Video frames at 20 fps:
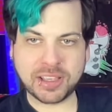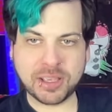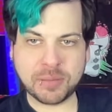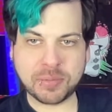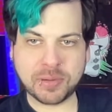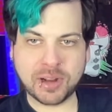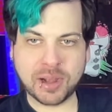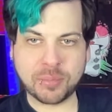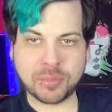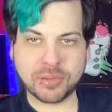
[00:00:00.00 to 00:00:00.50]

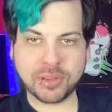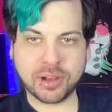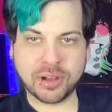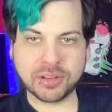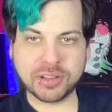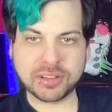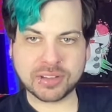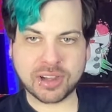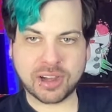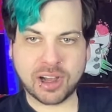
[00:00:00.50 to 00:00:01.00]
keeping up with
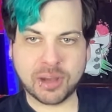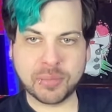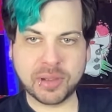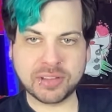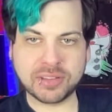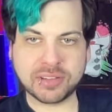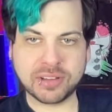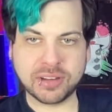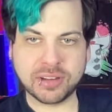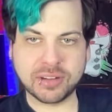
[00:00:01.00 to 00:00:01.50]
all these
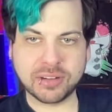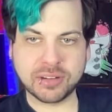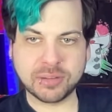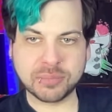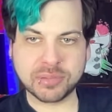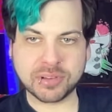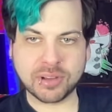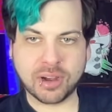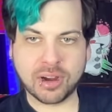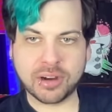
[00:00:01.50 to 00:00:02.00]
comments here.
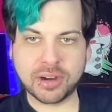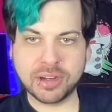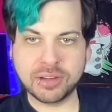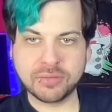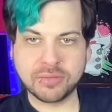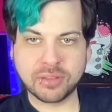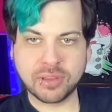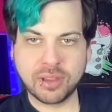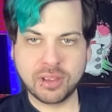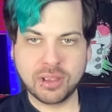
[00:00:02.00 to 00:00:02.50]
I'm sorry.